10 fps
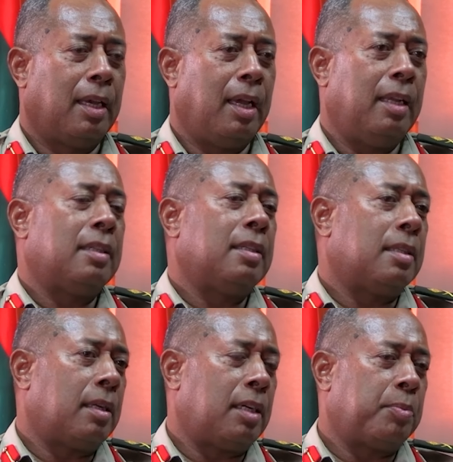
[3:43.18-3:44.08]
And it is
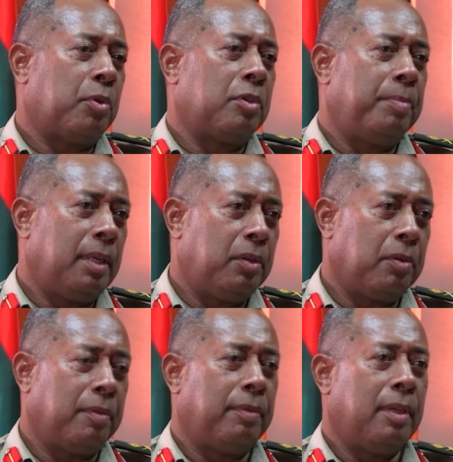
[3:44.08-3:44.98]
the responsibility
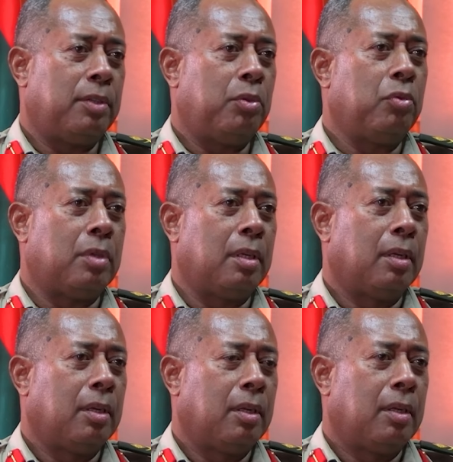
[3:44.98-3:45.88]
of the institution
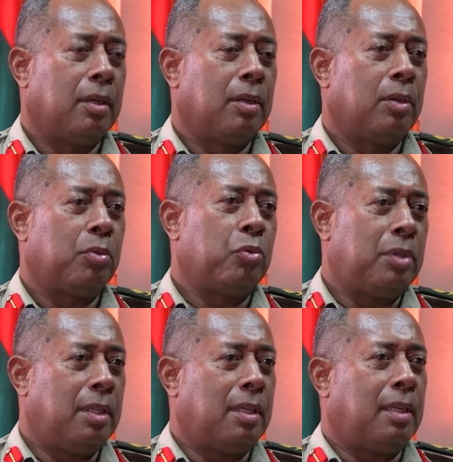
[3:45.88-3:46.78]
to
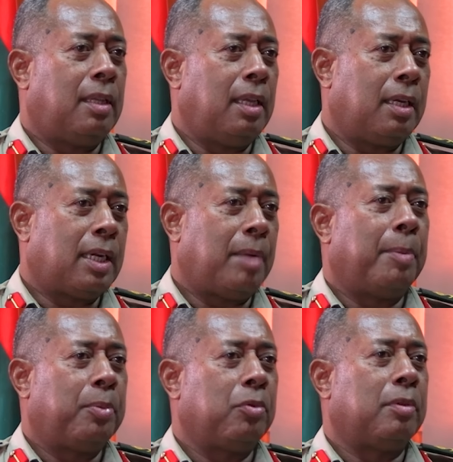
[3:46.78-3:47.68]
see that they come
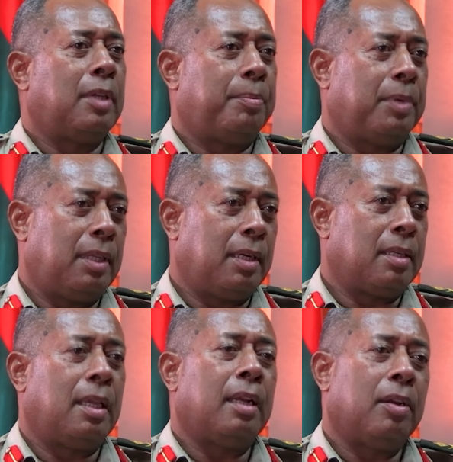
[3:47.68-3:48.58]
up to that particular
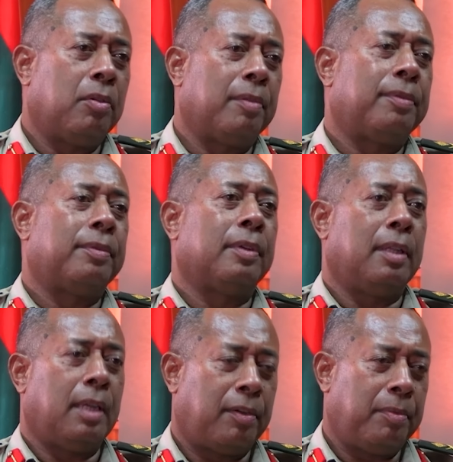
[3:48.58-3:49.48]
standard of
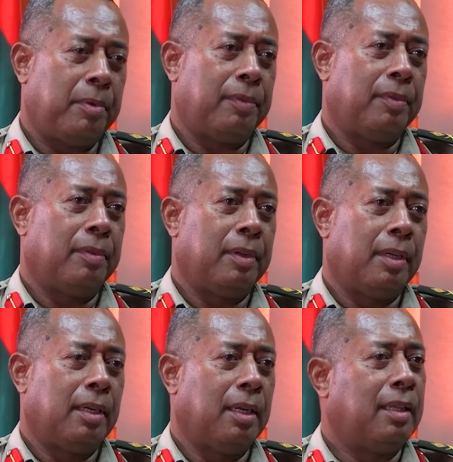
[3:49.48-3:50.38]
the RFMF.
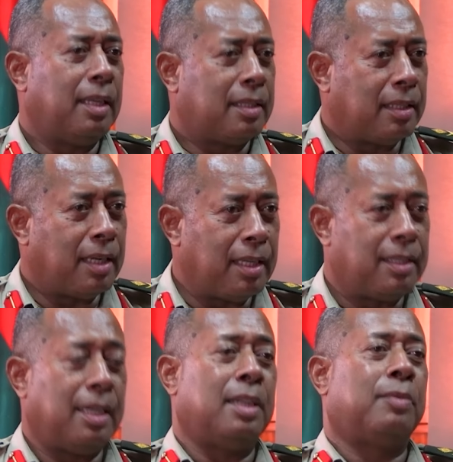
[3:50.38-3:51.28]
And that's another
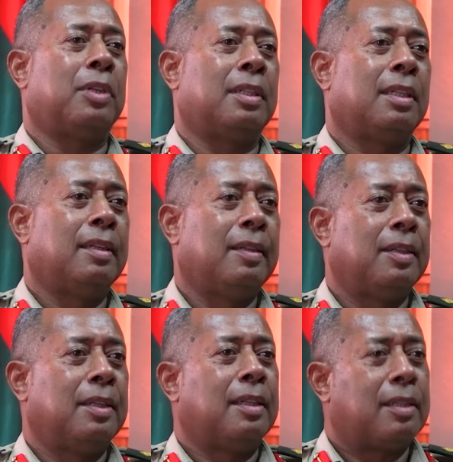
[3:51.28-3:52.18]
challenge for us,
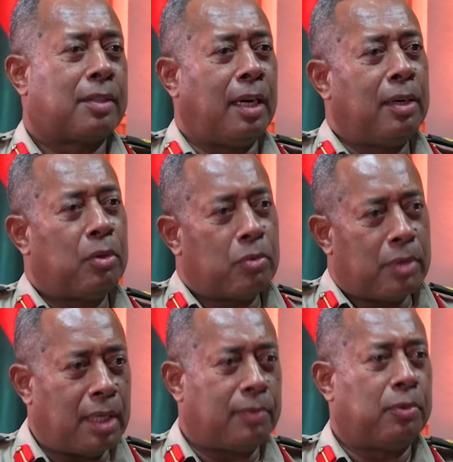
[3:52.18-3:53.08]
trying to
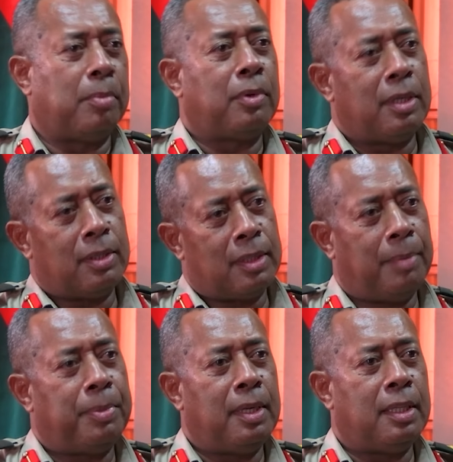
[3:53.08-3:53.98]
transform,
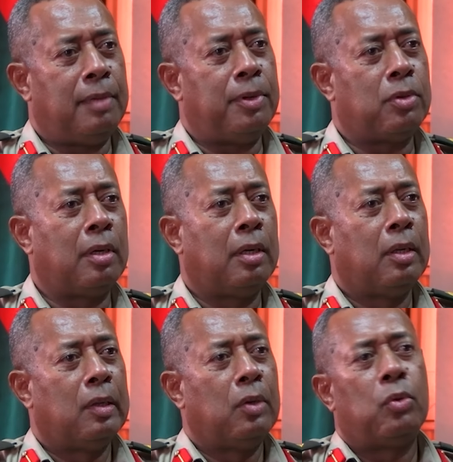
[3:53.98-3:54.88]
reshape an individual
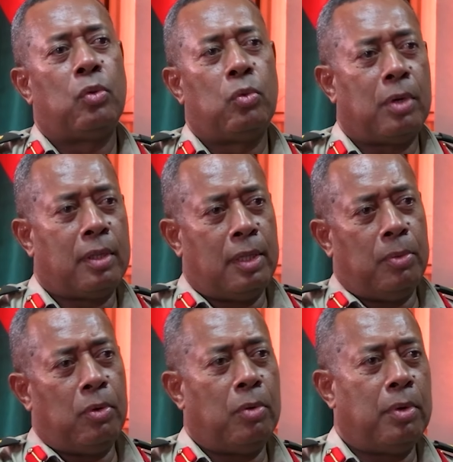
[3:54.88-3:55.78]
to what they
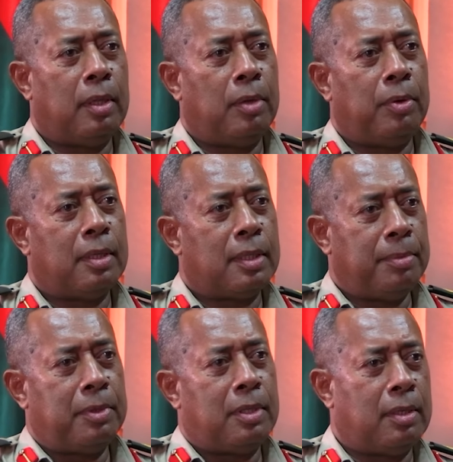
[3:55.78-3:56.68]
were when they were in the
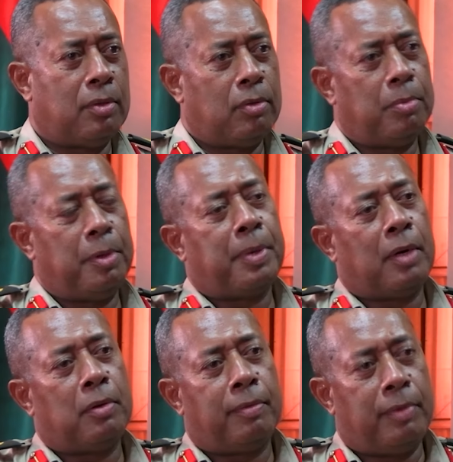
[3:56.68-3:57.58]
civil service to be
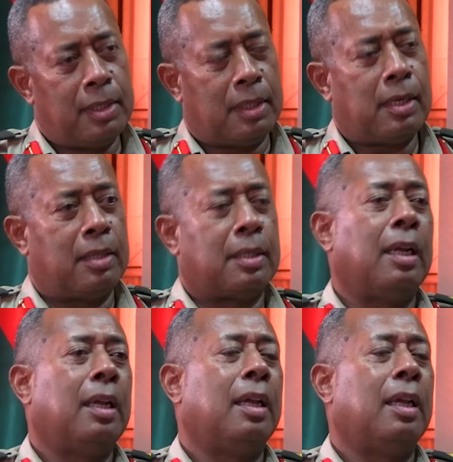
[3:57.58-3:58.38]
part of this culture.